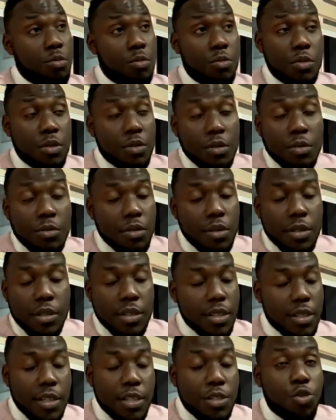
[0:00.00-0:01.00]
And
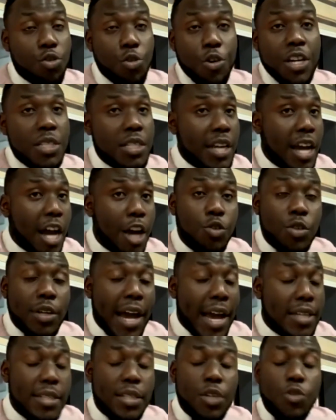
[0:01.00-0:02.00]
big up the
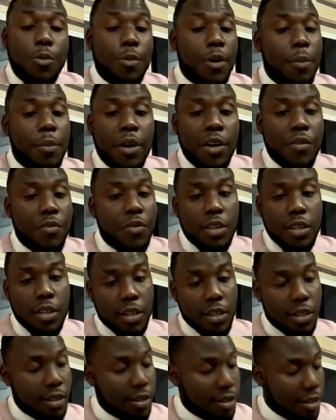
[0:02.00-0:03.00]
fans. Just get ready for the
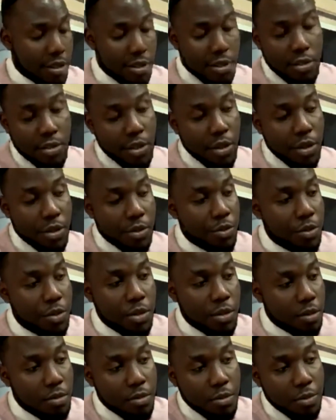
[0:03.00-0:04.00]
premiere tomorrow,
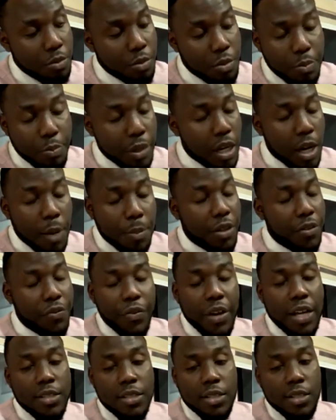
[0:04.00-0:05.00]
and we'll let it be
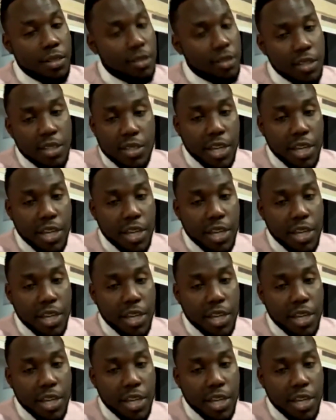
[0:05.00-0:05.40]
what it be.